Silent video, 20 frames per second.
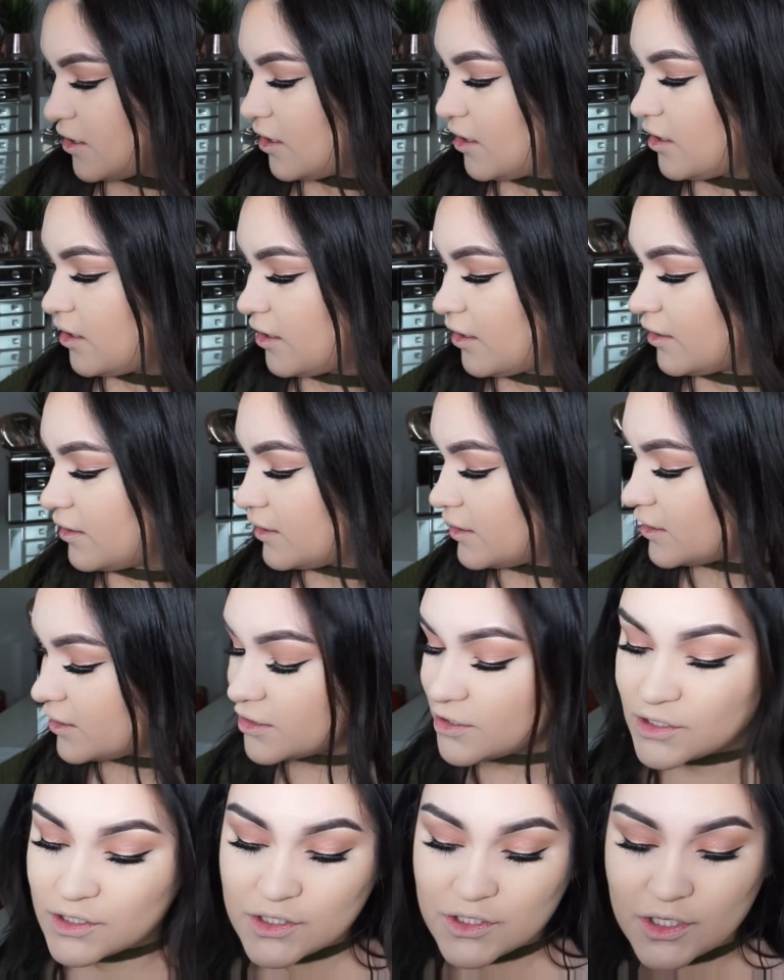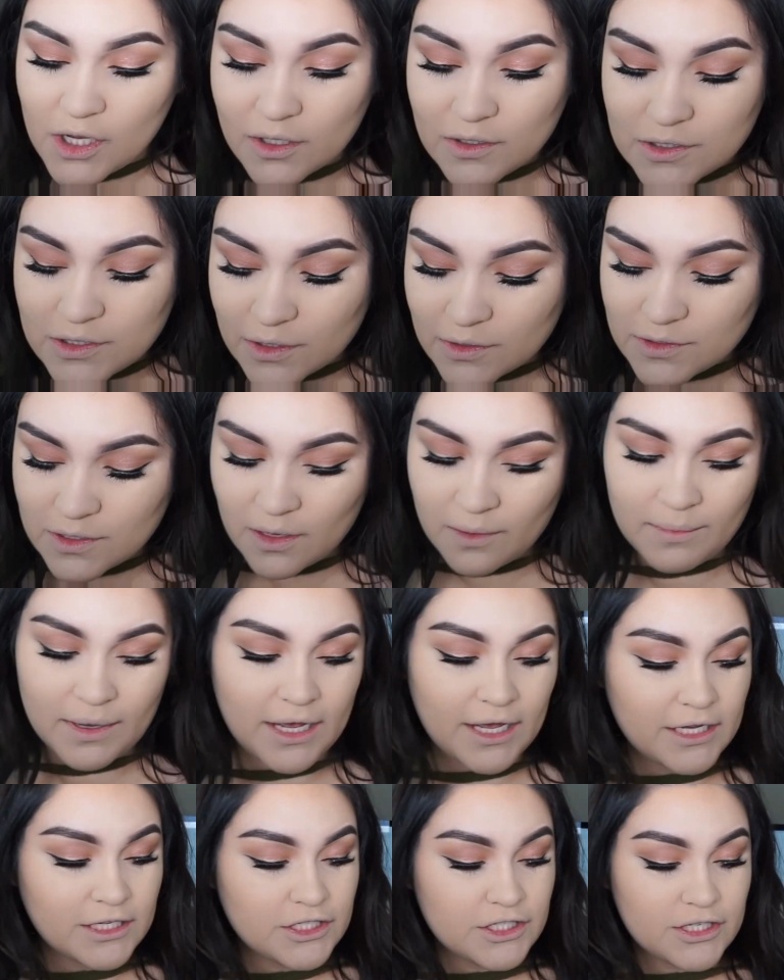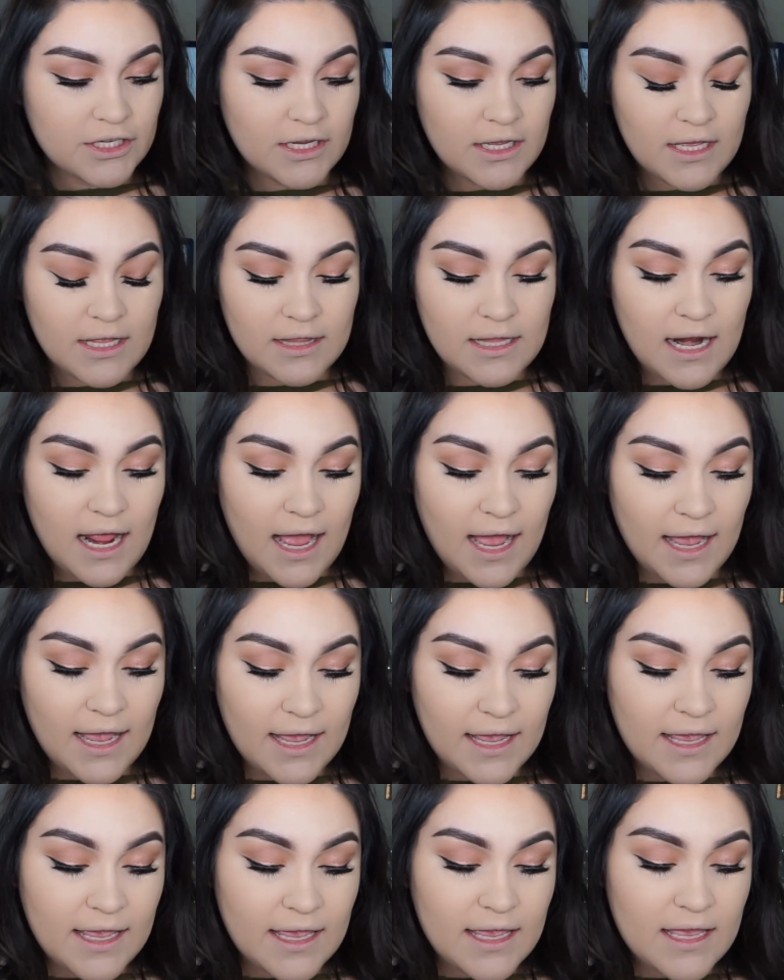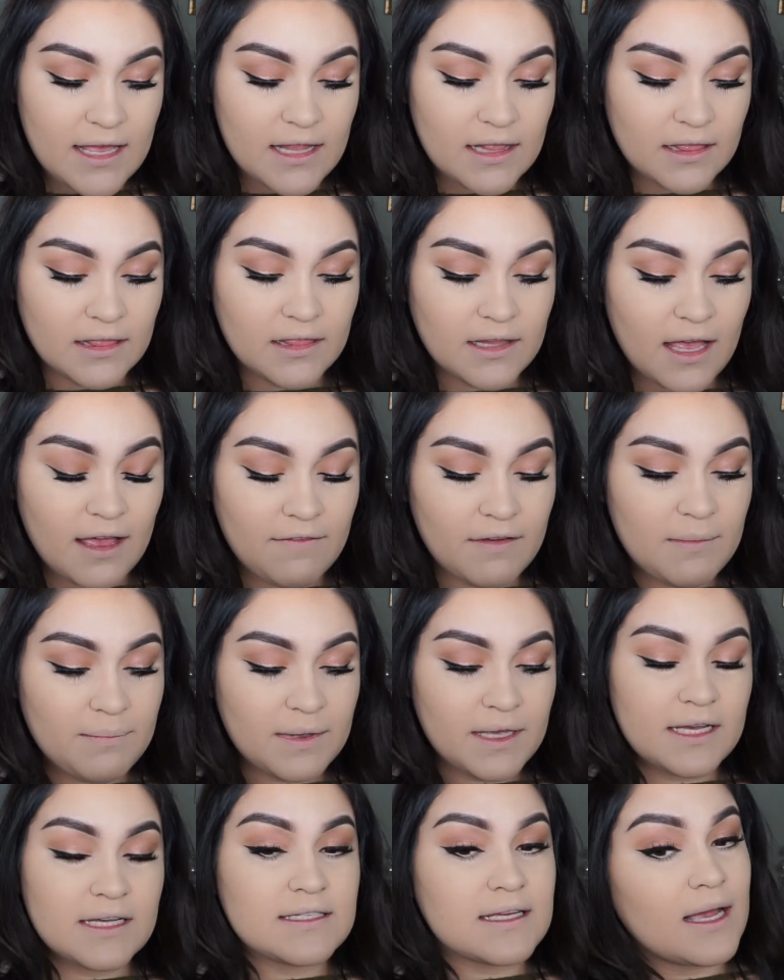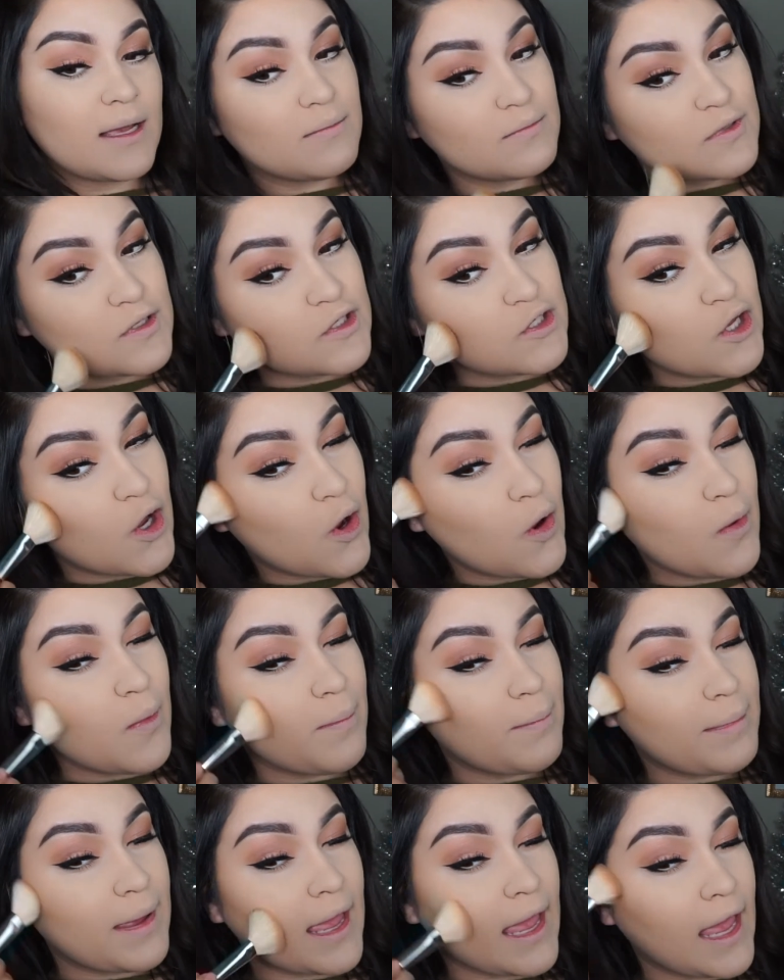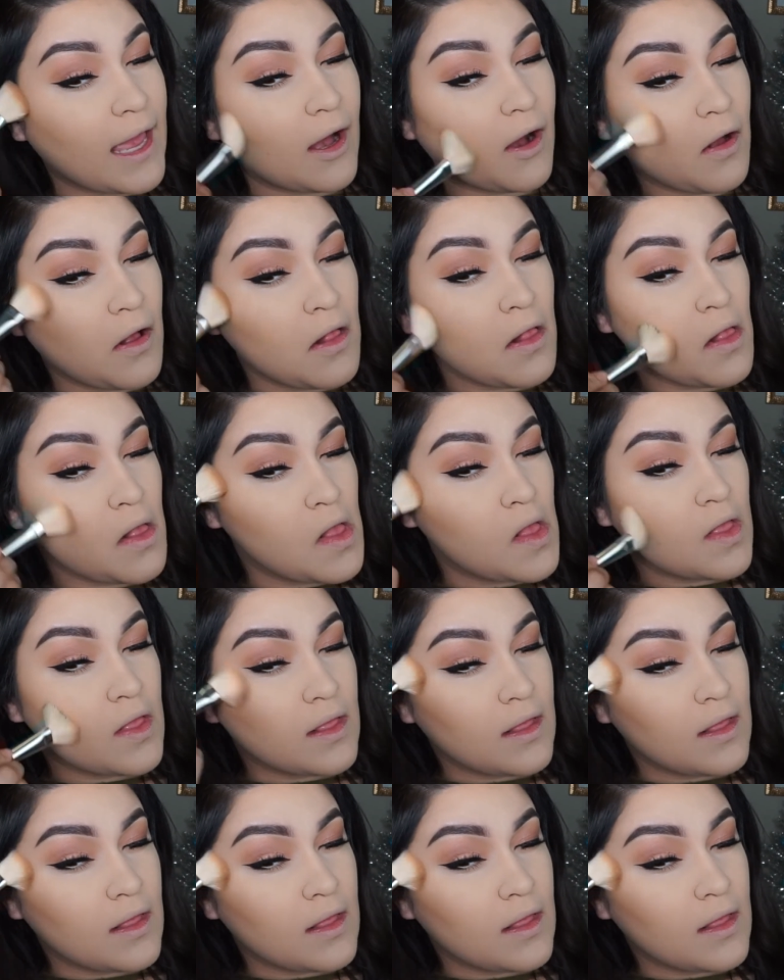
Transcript: Oh, so much that I love it because I'm so pale.